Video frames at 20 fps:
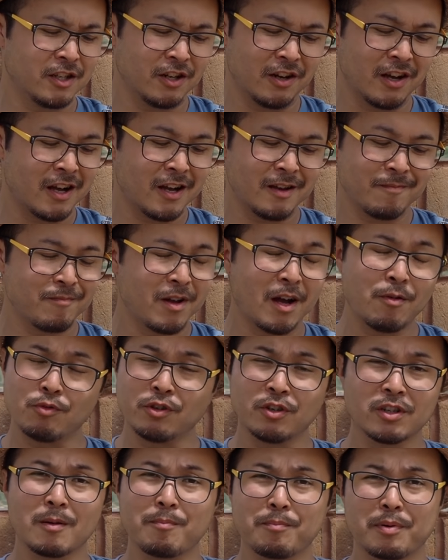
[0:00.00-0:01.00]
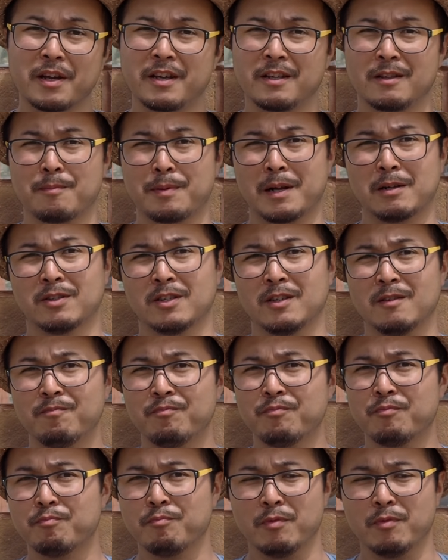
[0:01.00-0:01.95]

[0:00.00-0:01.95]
You know, I would not complain about it.